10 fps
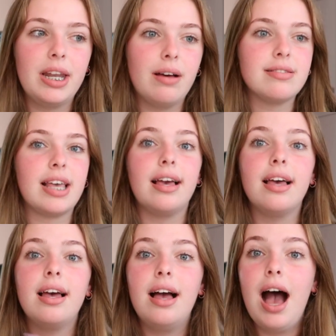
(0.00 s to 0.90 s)
And I
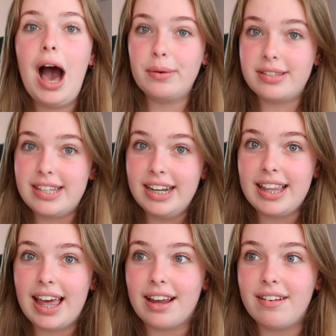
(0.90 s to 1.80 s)
was sitting
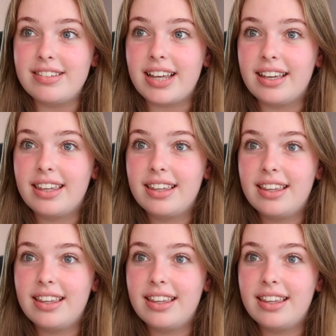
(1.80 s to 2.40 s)
there and I was like,